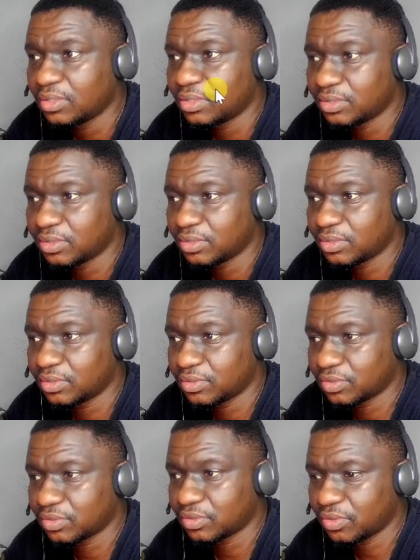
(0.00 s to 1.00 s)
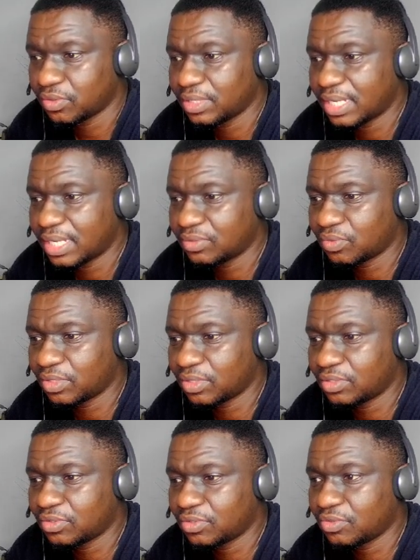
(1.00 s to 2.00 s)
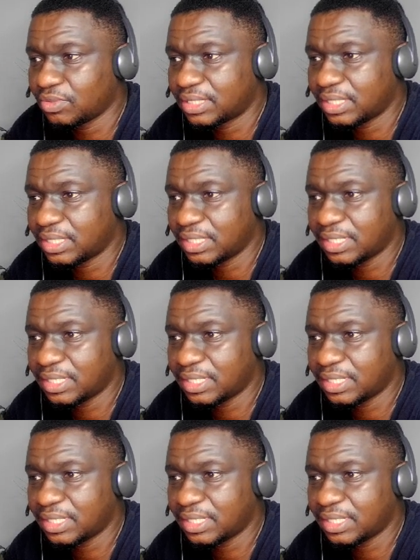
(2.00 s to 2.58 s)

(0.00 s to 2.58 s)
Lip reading: So that is what you are seeing here.